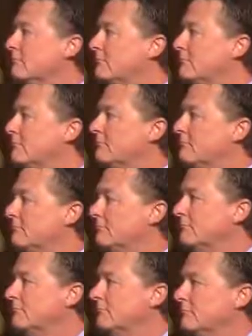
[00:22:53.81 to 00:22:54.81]

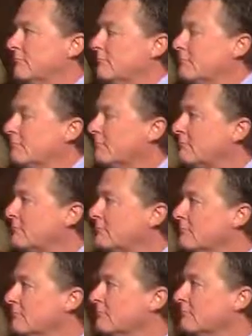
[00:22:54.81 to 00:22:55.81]

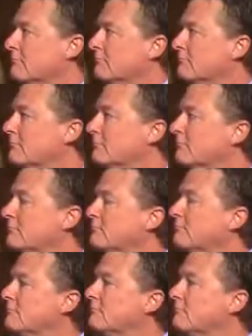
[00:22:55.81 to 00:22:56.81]

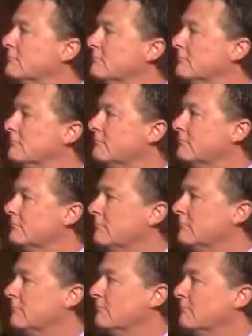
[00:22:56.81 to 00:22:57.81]

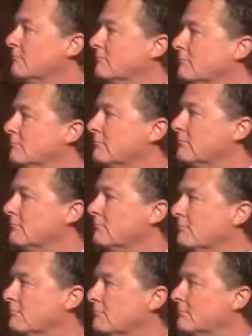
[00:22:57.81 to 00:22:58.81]

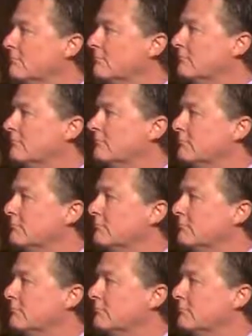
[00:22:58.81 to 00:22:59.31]
(silent)